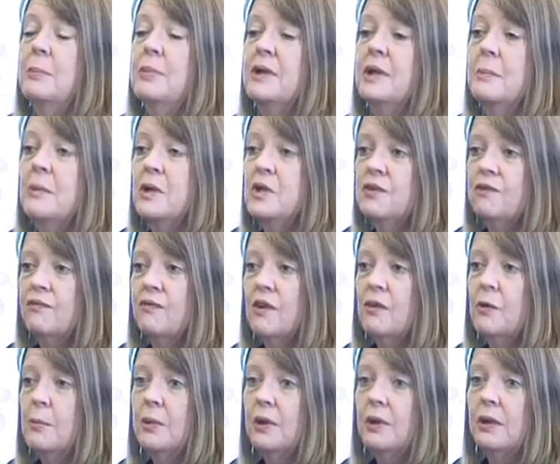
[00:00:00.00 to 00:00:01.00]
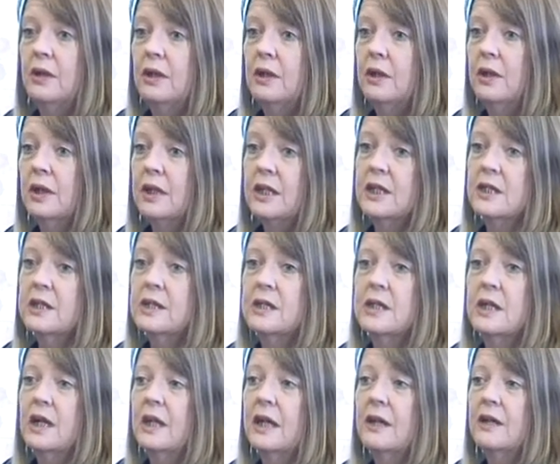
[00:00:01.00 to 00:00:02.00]
be the most vulnerable
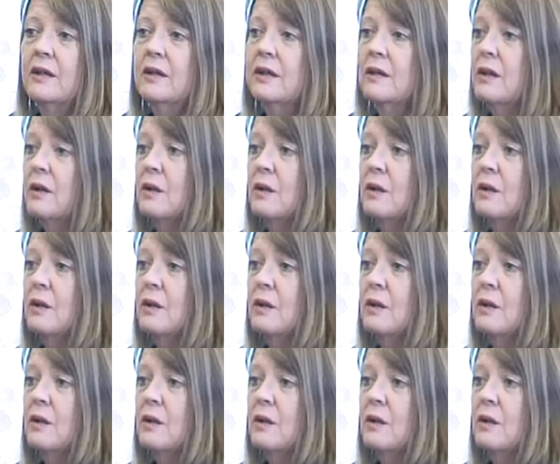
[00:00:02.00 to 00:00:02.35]
earliest, and